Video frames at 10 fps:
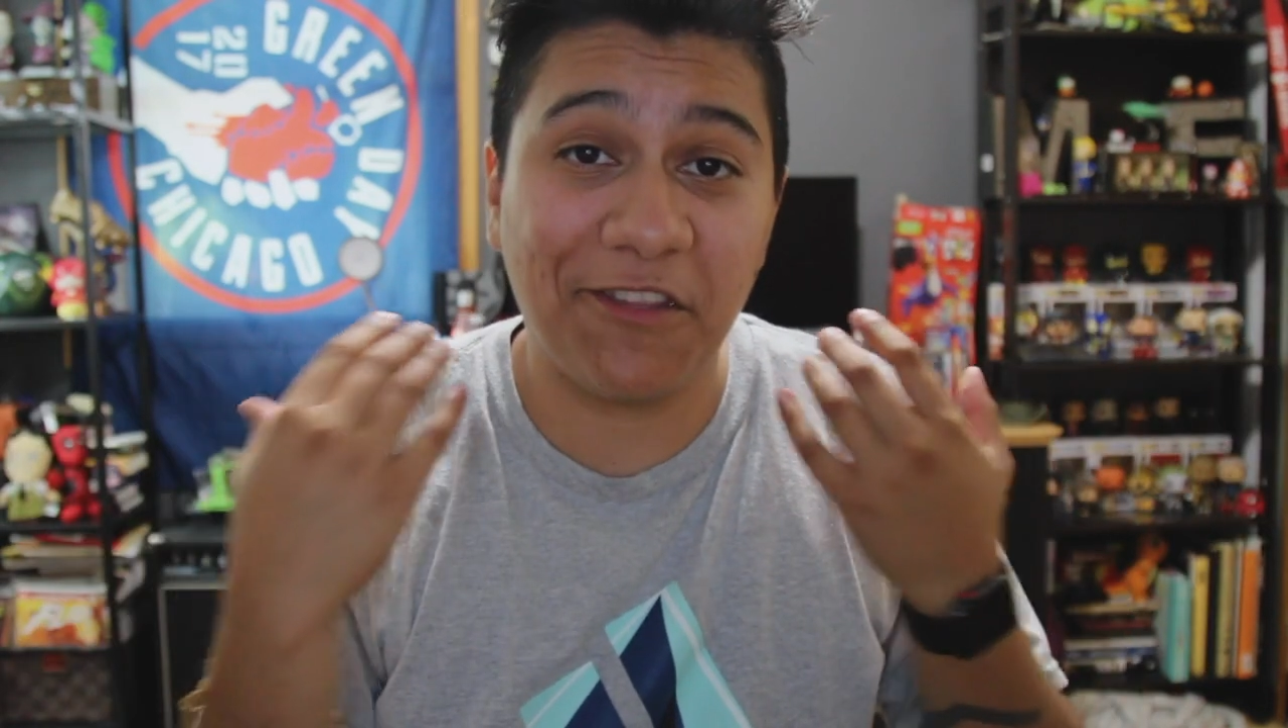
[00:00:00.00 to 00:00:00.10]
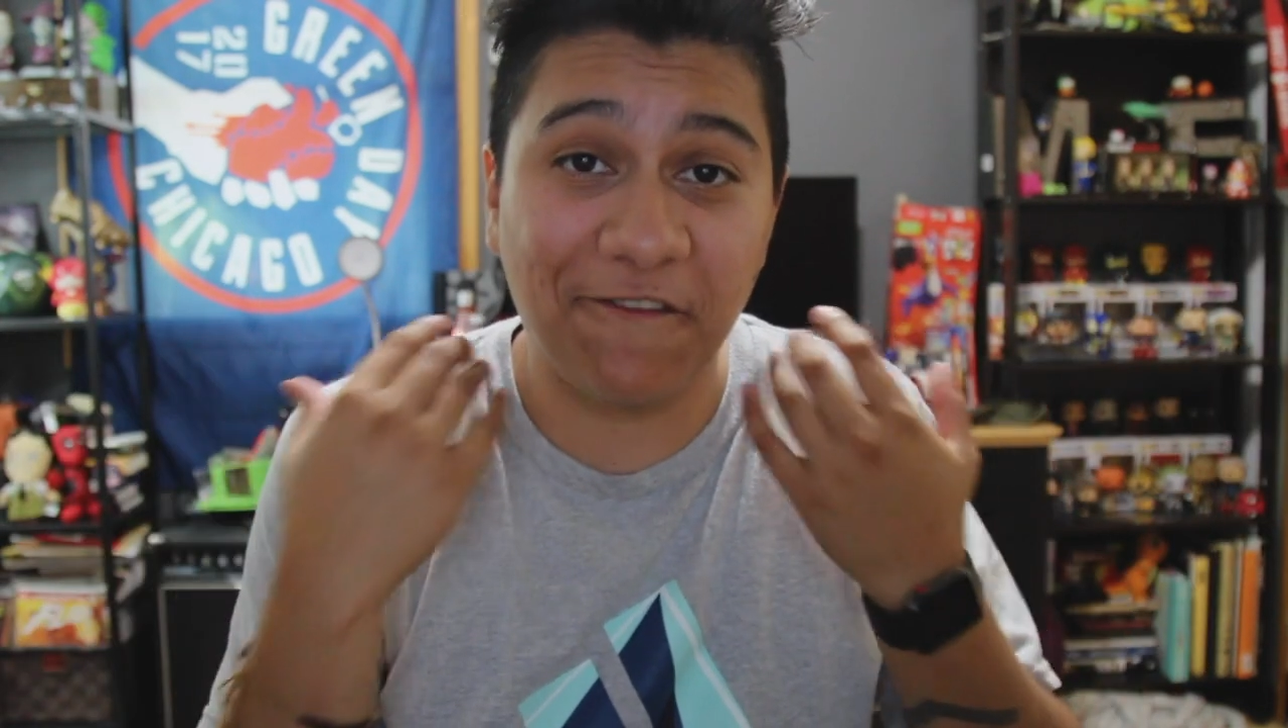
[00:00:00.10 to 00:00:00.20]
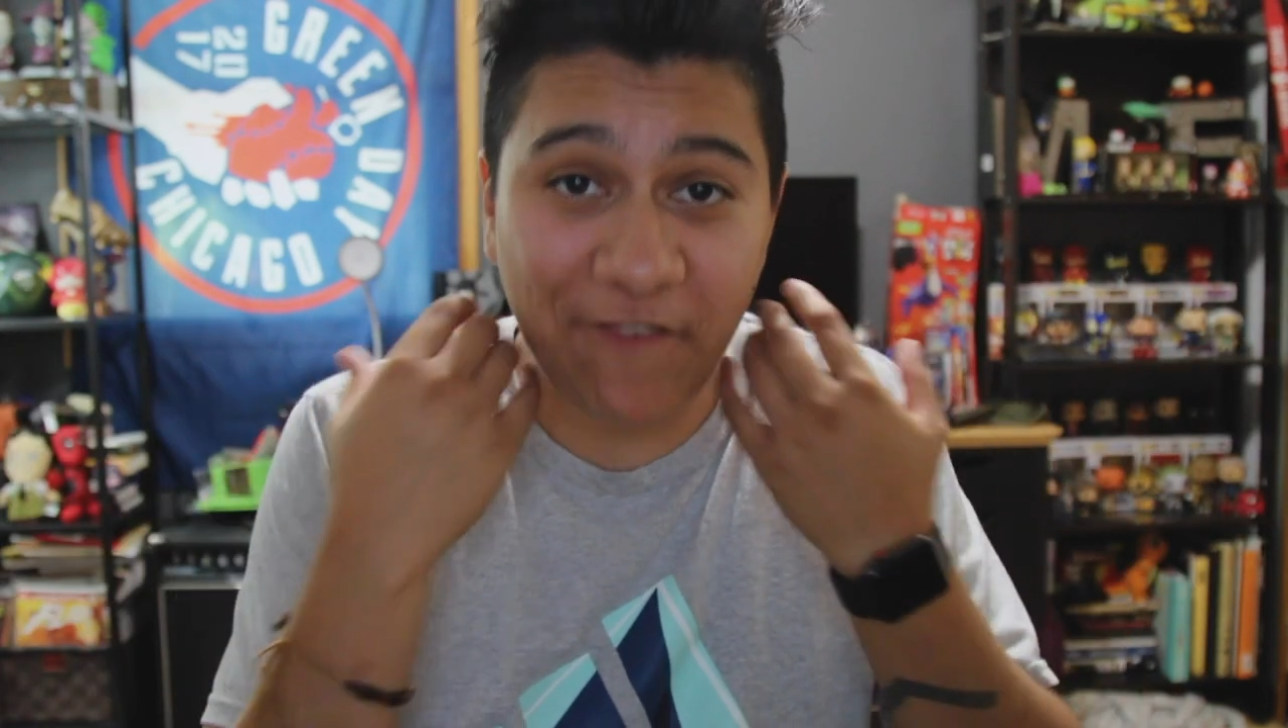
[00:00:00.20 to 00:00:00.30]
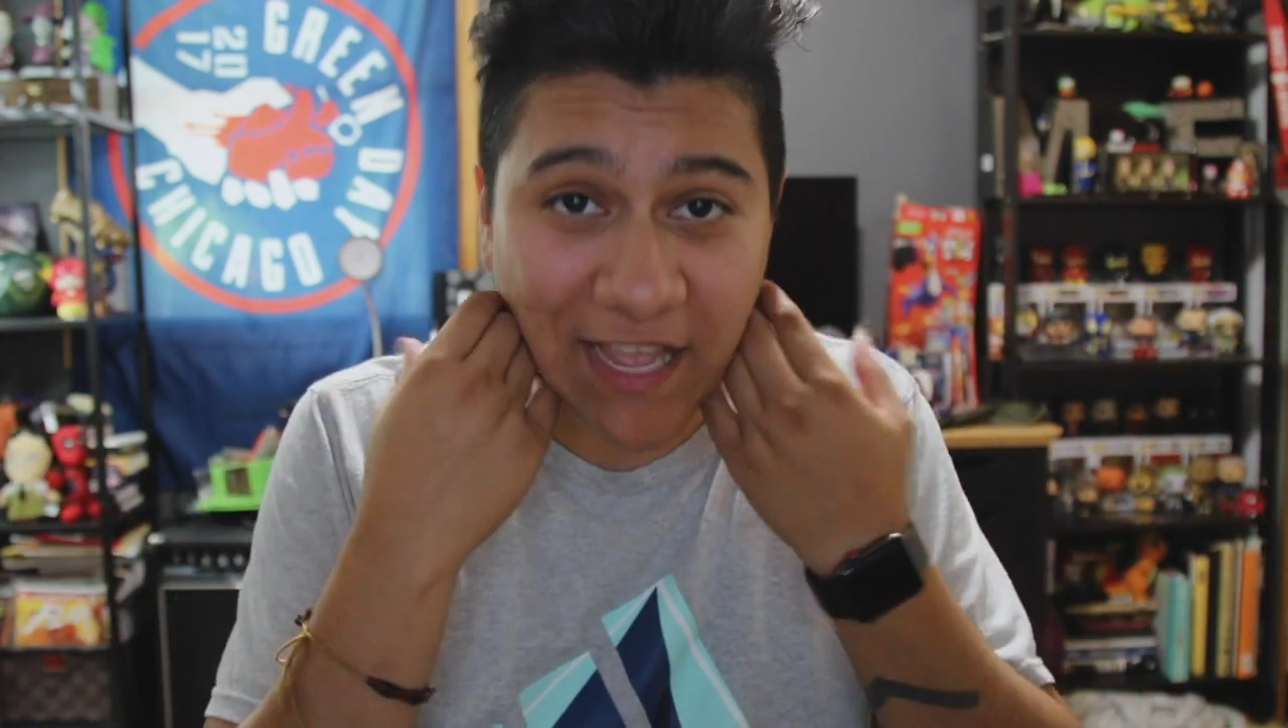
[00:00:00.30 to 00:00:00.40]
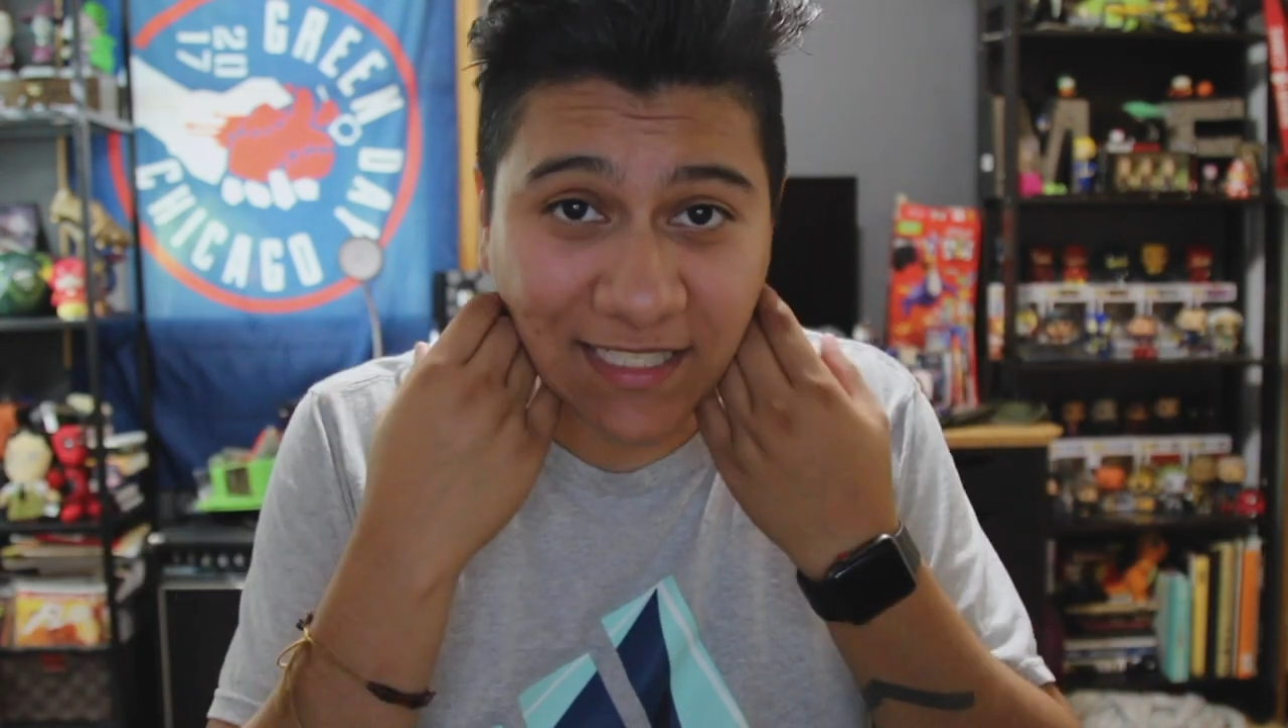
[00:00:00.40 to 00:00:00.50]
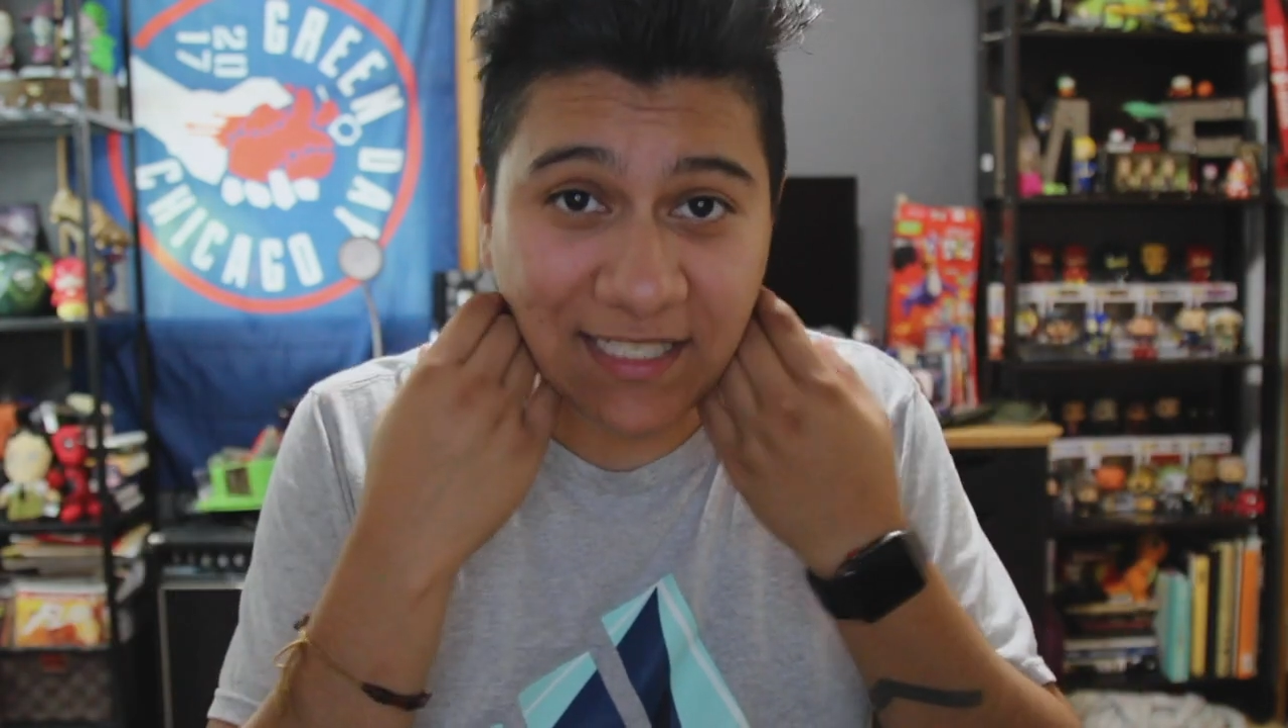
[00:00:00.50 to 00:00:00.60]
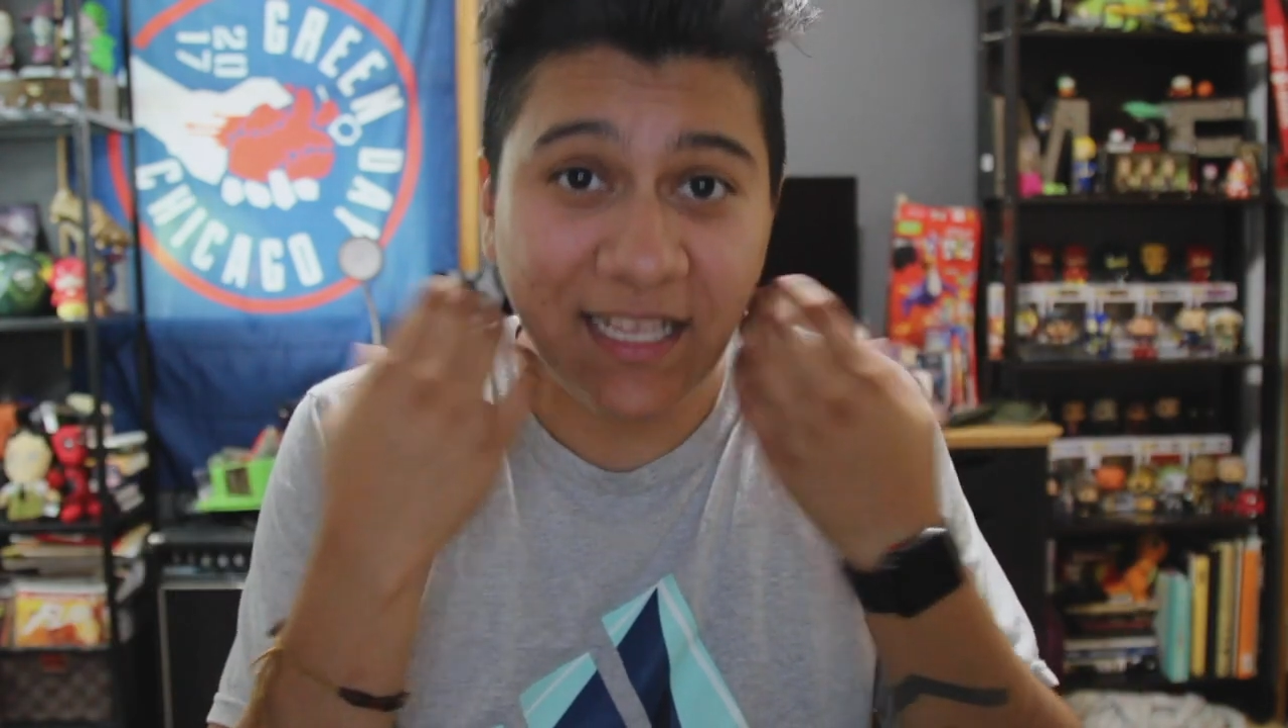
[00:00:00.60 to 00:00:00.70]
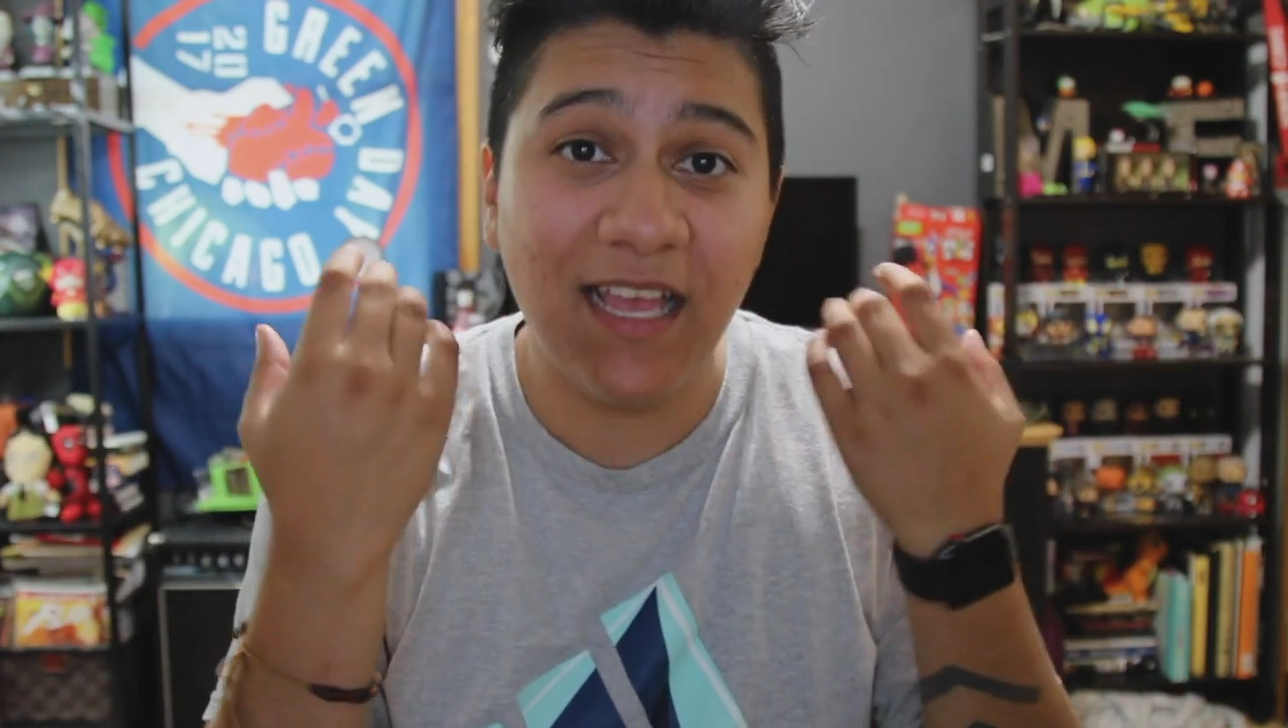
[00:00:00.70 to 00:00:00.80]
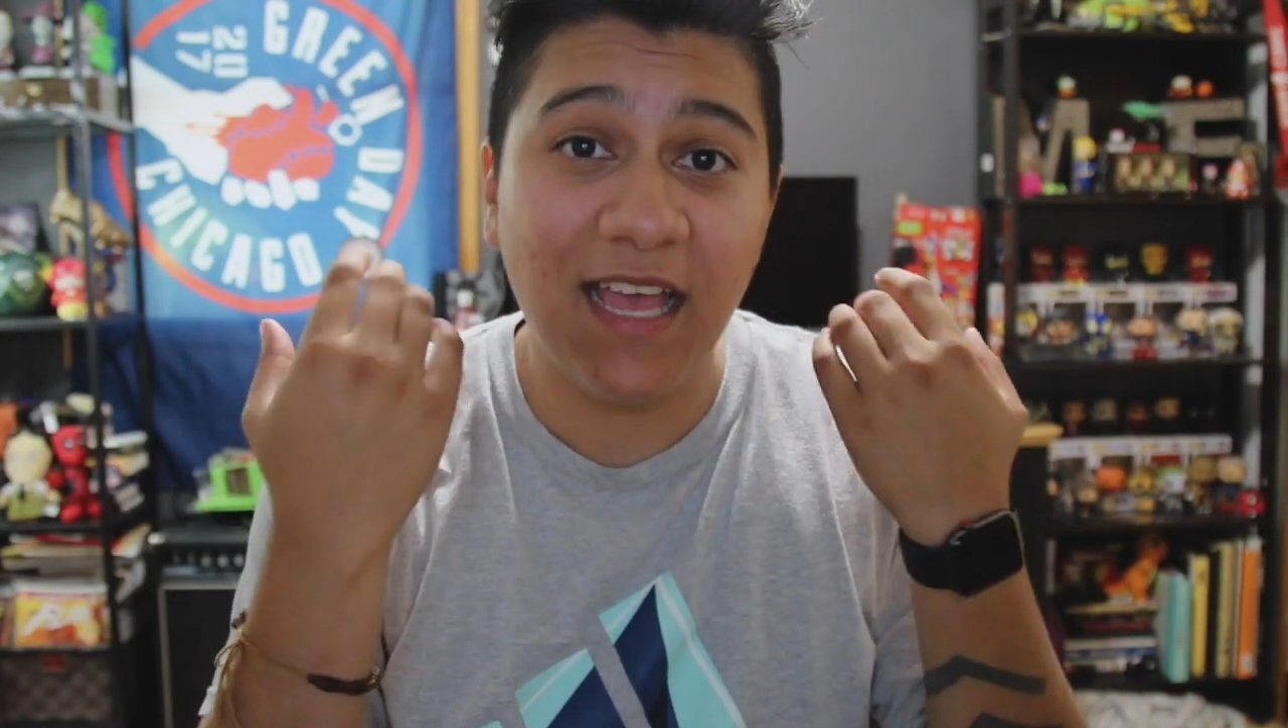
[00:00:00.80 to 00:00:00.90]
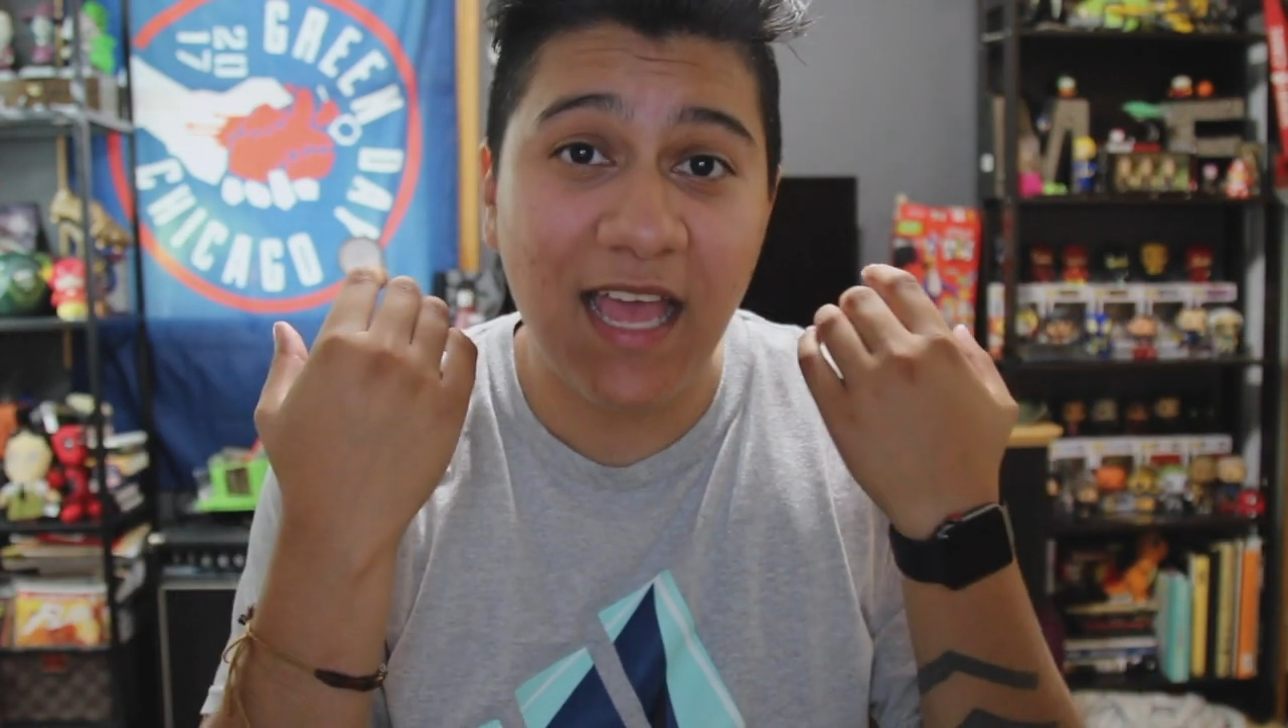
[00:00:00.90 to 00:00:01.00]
the face